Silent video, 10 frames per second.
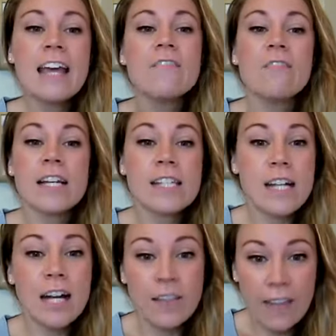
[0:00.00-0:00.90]
invest
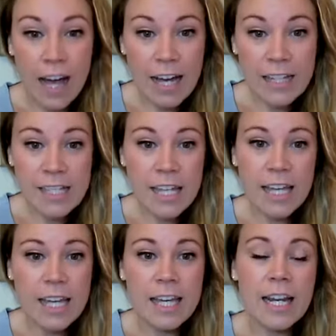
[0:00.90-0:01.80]
a lot
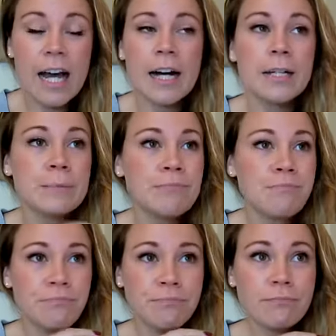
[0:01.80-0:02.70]
in
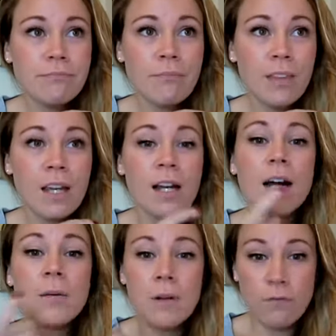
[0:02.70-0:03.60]

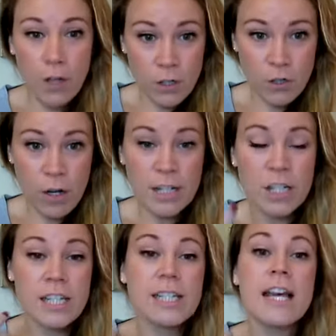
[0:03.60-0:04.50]
a funnel
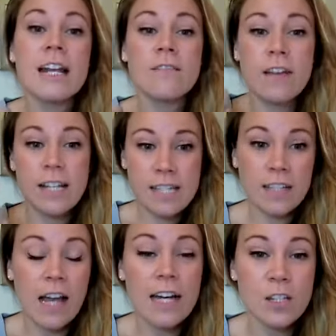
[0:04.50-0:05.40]
strategist, and invest a
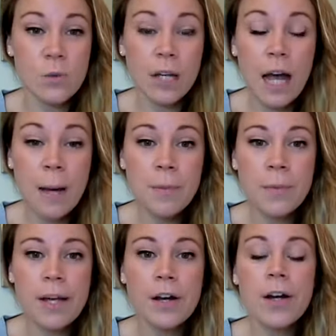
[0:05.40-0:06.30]
lot into a
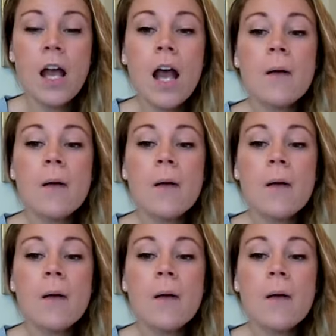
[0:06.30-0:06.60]
copywriter.